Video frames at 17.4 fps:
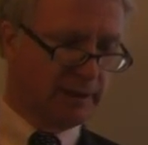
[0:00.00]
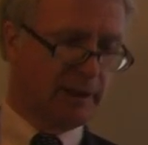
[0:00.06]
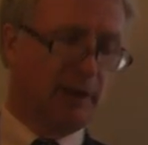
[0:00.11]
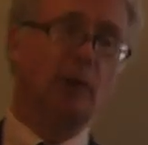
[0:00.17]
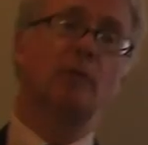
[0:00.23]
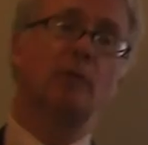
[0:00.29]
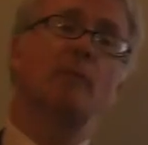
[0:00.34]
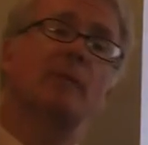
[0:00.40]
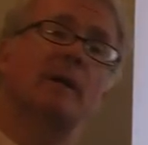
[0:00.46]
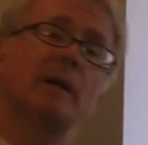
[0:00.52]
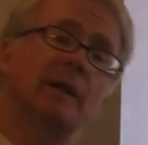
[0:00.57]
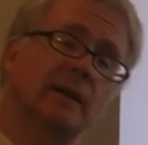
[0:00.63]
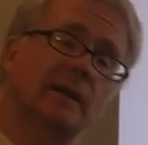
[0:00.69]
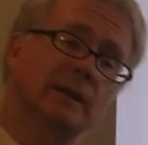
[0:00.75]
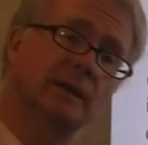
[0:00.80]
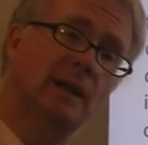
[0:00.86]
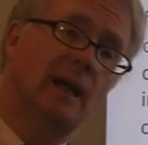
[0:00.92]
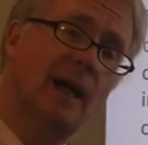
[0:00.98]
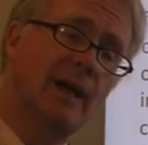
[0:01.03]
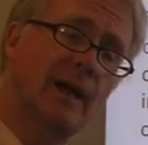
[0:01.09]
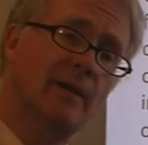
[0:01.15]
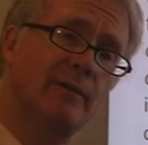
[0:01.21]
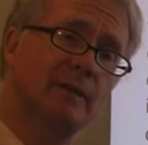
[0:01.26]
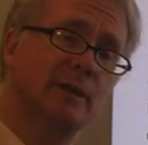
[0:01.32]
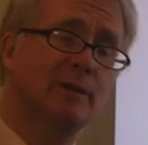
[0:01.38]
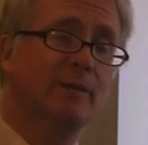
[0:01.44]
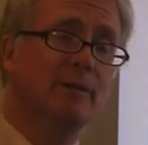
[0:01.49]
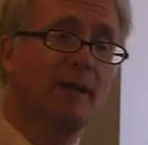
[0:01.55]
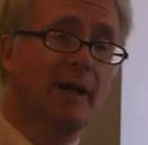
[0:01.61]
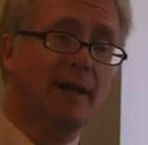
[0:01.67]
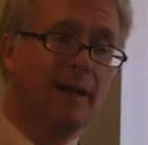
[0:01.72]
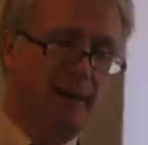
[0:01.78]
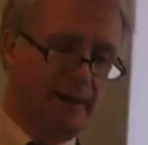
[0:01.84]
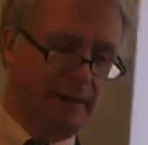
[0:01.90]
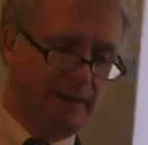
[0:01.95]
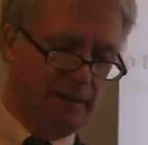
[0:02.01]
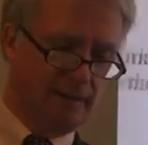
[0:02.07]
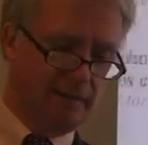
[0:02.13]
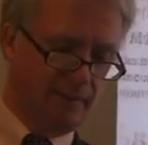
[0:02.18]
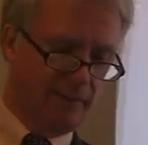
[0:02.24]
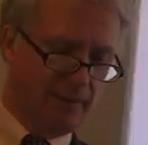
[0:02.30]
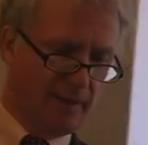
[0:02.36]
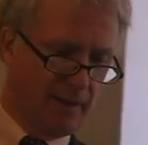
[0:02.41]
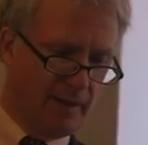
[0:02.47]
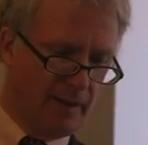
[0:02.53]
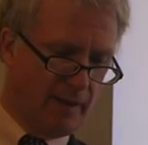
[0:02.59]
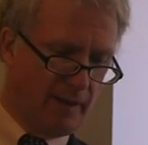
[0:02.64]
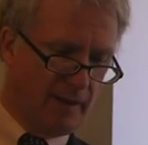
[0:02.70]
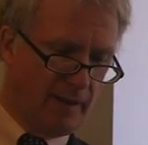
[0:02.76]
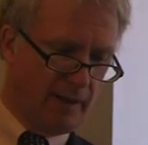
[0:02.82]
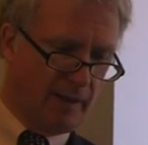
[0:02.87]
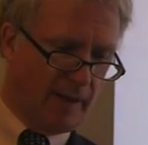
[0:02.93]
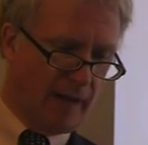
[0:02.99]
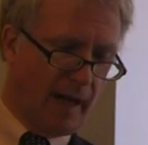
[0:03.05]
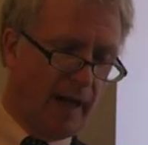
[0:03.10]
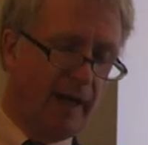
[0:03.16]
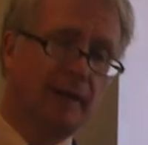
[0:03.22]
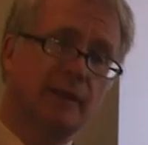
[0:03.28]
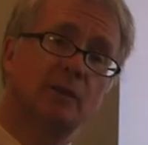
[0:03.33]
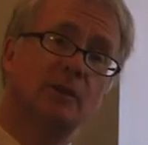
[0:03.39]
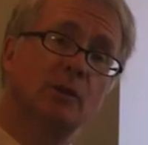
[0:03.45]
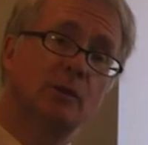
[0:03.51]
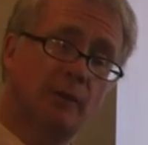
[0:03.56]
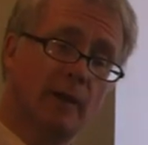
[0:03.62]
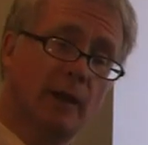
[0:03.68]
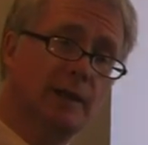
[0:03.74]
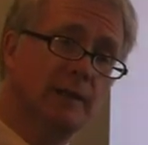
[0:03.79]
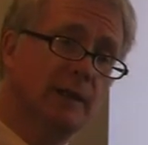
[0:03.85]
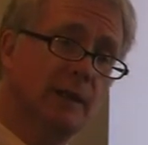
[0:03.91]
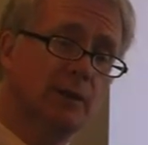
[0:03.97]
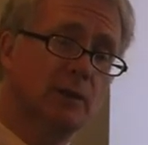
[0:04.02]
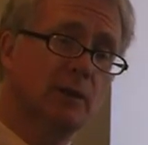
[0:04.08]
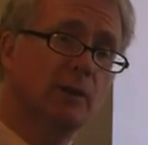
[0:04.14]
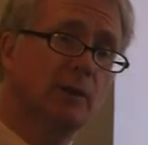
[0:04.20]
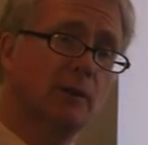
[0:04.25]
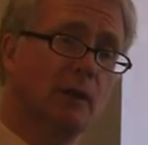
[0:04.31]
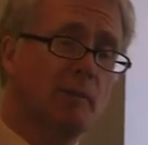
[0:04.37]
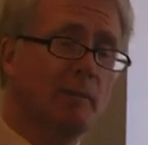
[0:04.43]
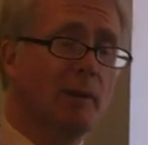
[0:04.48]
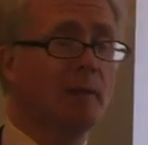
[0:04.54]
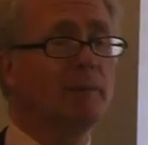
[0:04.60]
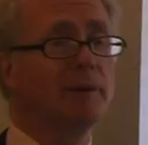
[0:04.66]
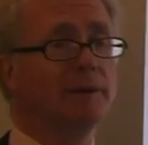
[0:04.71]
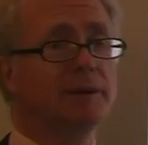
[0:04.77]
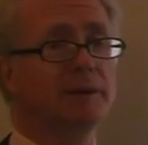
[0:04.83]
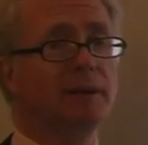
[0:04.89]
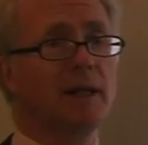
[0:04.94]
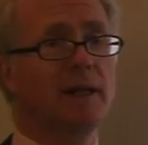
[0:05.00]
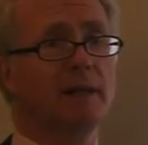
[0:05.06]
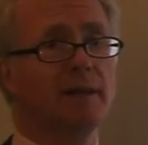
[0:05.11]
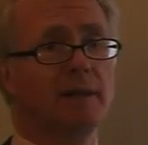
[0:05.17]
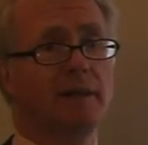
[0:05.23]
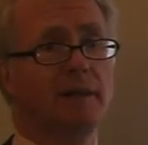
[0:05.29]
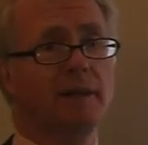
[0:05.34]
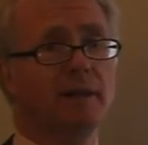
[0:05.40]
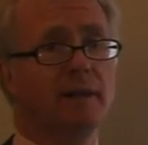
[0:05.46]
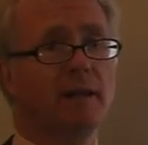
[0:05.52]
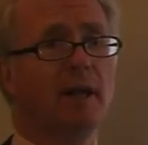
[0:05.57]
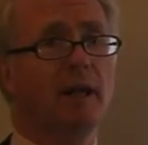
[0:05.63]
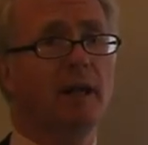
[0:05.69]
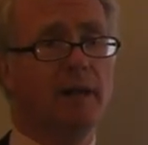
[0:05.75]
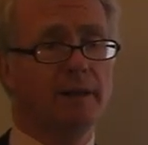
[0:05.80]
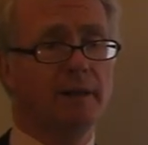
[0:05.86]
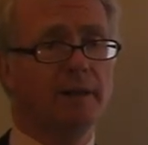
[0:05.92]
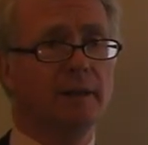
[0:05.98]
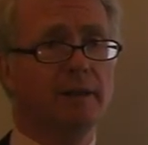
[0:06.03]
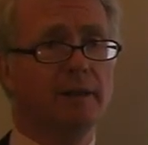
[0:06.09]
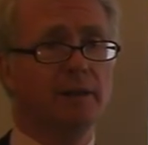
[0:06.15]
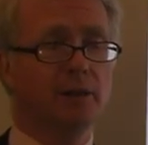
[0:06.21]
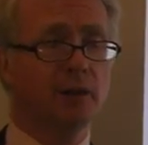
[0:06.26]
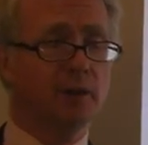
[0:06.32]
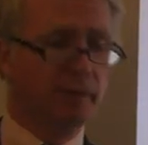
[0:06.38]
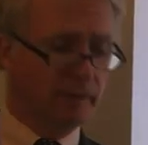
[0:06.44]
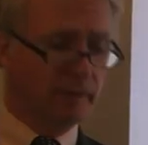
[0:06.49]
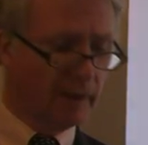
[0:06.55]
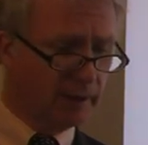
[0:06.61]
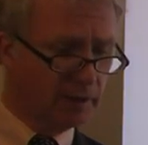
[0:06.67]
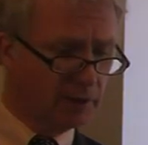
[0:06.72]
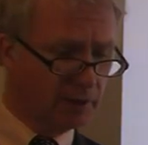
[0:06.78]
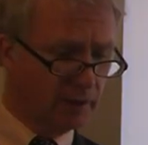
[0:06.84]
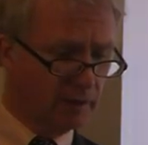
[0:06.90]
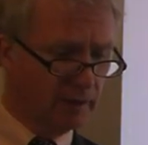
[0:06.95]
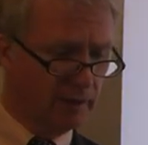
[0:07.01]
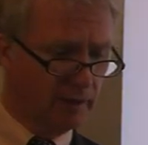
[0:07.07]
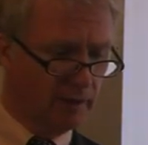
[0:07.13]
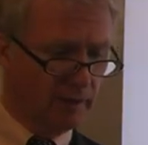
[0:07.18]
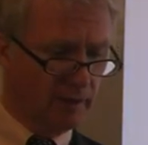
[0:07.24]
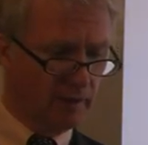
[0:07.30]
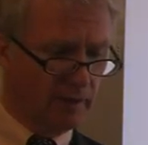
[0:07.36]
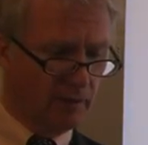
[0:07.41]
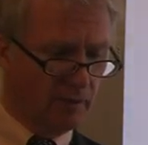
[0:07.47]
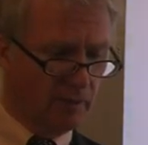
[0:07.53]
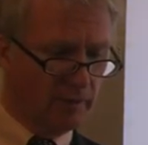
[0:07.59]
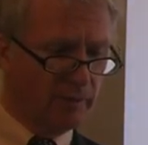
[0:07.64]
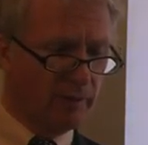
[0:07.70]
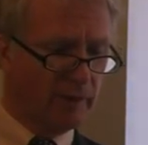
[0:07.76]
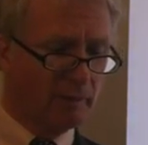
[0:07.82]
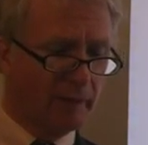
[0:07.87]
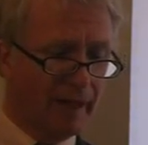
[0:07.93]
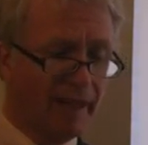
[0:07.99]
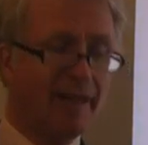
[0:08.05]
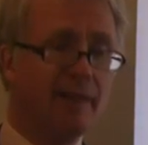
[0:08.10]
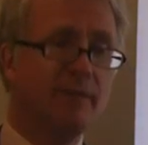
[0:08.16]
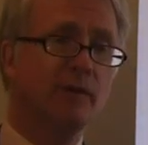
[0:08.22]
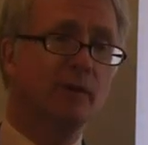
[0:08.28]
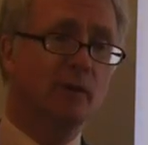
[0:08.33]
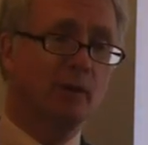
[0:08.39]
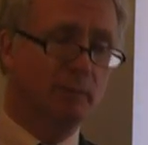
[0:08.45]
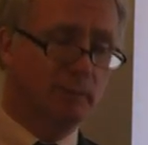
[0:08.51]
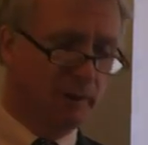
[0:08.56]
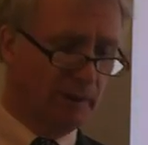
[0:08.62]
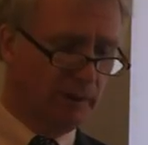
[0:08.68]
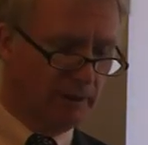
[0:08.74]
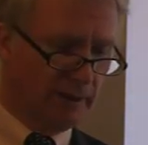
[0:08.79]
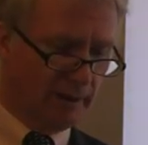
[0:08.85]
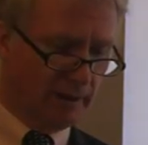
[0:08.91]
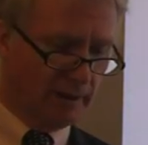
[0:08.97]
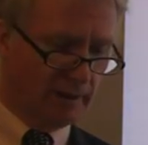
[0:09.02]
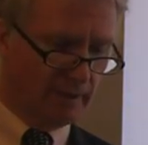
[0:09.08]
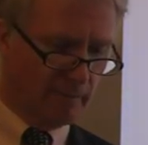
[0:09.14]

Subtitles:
that human beings have is finite. And in 2002 I published that in the journal Nature with the Behaviorum Project.